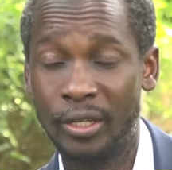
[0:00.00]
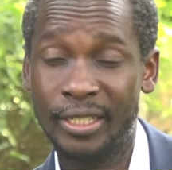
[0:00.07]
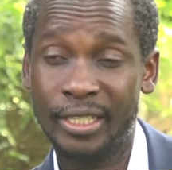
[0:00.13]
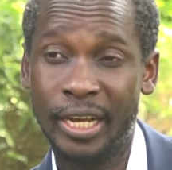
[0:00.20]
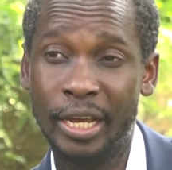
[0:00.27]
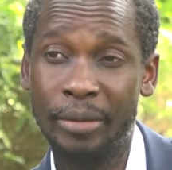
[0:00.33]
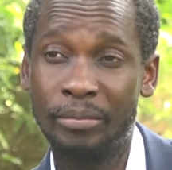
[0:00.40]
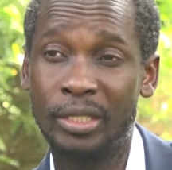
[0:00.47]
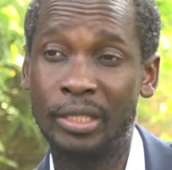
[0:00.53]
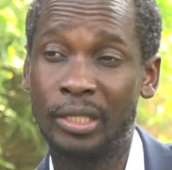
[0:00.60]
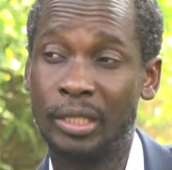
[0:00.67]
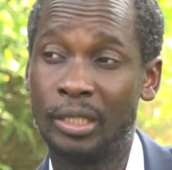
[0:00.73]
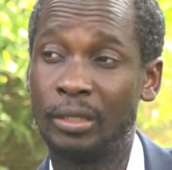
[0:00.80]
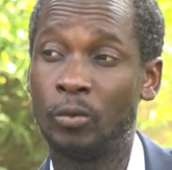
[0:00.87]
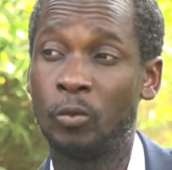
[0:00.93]
time
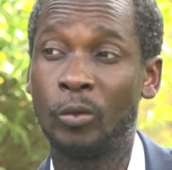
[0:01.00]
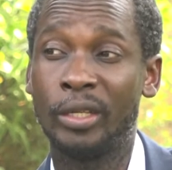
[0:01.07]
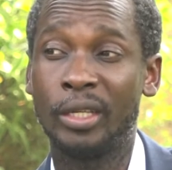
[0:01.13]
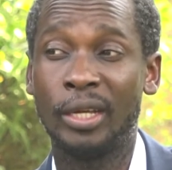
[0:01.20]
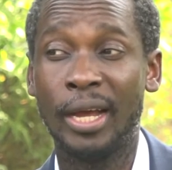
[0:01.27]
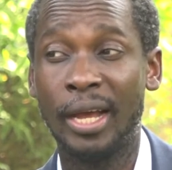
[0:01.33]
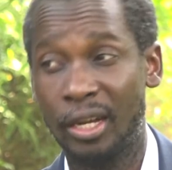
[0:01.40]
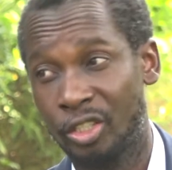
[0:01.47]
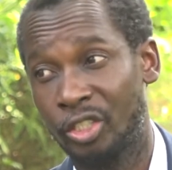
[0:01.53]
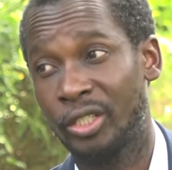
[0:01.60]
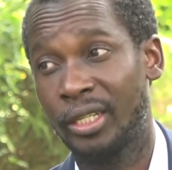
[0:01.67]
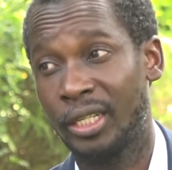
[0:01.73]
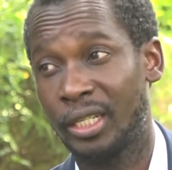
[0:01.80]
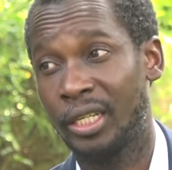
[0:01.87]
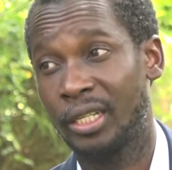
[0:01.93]
till we
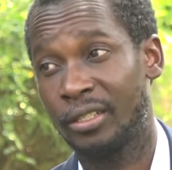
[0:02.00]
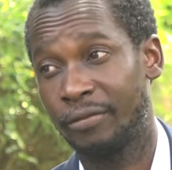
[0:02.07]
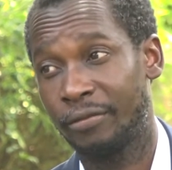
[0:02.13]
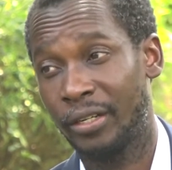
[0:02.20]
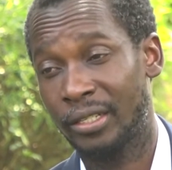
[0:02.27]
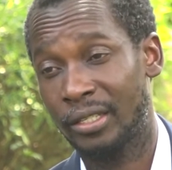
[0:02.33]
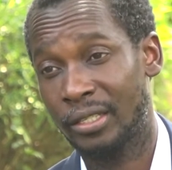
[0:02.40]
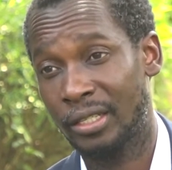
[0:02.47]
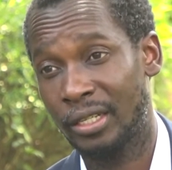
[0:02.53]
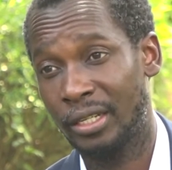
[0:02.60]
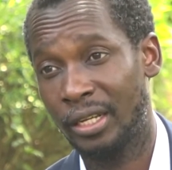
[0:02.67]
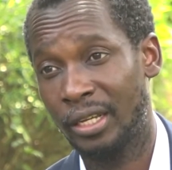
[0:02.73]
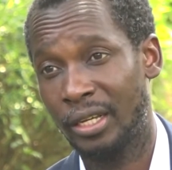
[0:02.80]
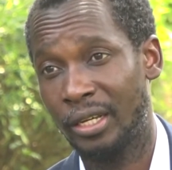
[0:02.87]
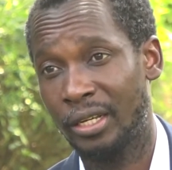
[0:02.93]
actually get a vaccine
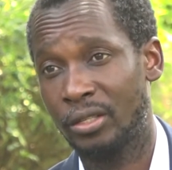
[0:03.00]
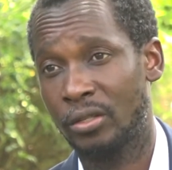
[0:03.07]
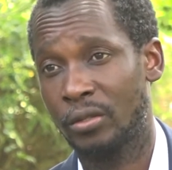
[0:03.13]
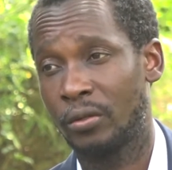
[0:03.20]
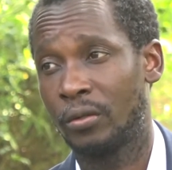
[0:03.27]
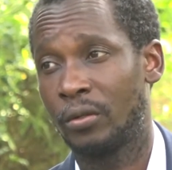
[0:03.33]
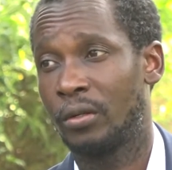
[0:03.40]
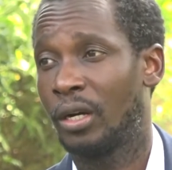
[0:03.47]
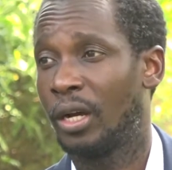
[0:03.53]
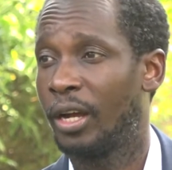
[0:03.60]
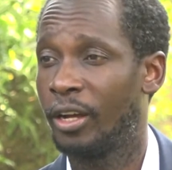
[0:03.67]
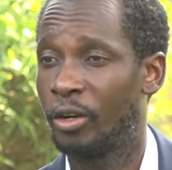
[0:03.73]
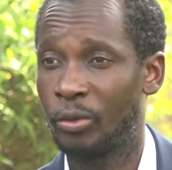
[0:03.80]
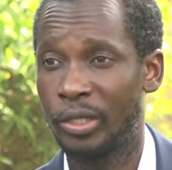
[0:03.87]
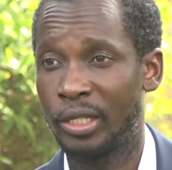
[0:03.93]
here. So
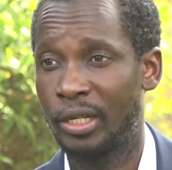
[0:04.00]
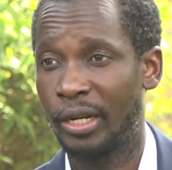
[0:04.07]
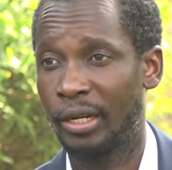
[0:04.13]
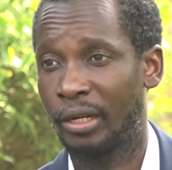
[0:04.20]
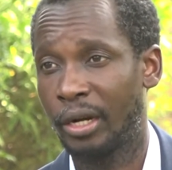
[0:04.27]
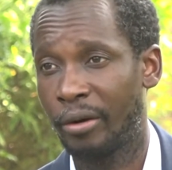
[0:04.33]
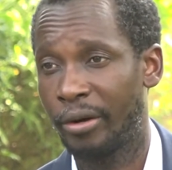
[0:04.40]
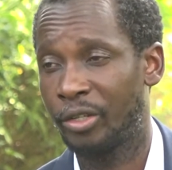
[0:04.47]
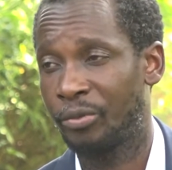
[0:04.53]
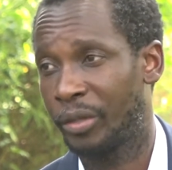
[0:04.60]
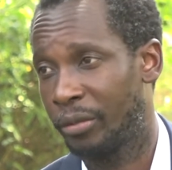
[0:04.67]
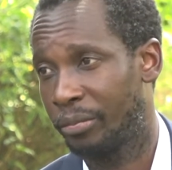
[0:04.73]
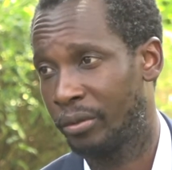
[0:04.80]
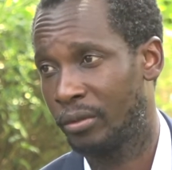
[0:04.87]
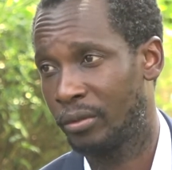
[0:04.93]
I would encourage
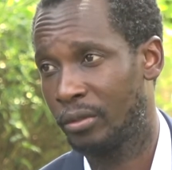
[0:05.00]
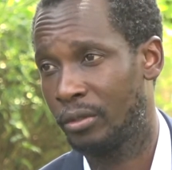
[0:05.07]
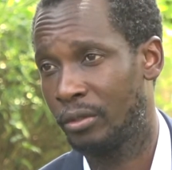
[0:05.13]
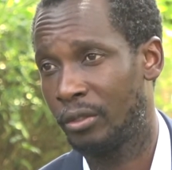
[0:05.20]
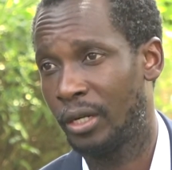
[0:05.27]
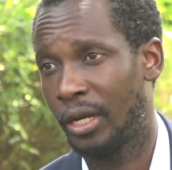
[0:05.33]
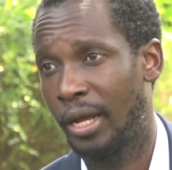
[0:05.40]
people to